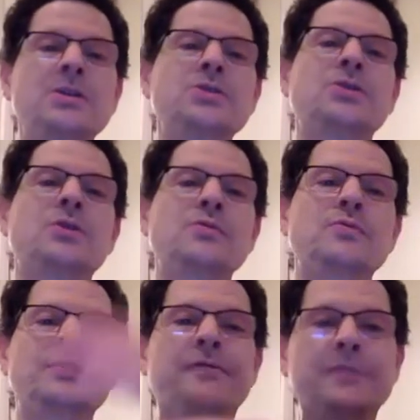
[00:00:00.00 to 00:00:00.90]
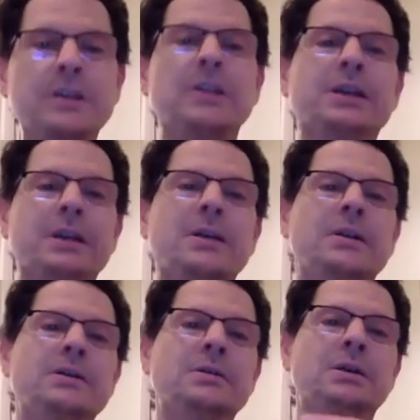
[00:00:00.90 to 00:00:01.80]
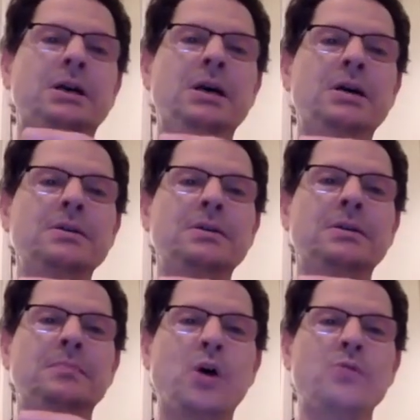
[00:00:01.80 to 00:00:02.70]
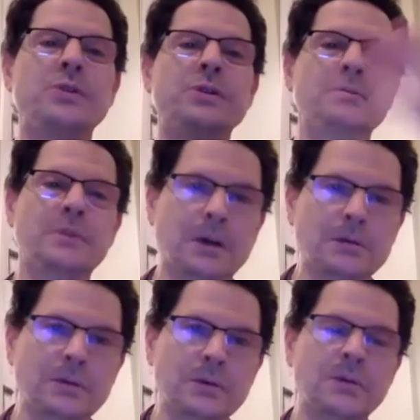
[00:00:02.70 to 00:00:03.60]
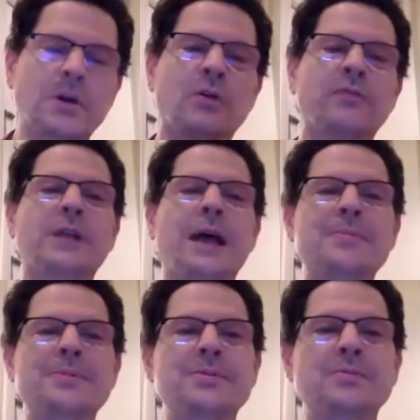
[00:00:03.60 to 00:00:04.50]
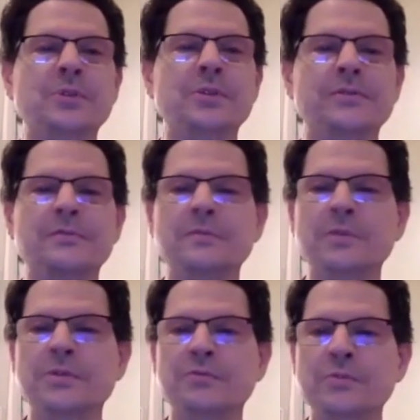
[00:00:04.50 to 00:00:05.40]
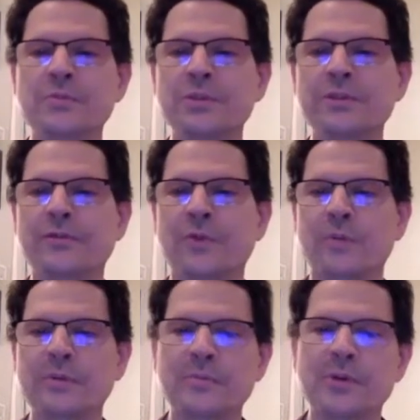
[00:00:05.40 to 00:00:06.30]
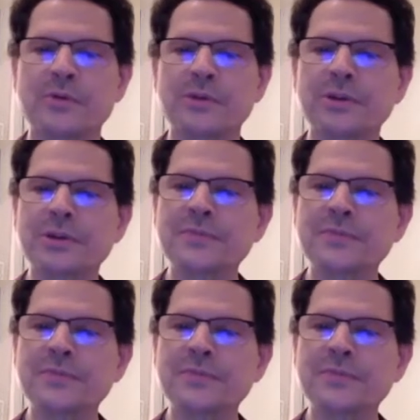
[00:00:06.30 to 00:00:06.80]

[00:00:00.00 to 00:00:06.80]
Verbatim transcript: So the feeling uh, component co- overlaps with the, with the rupa, the form component,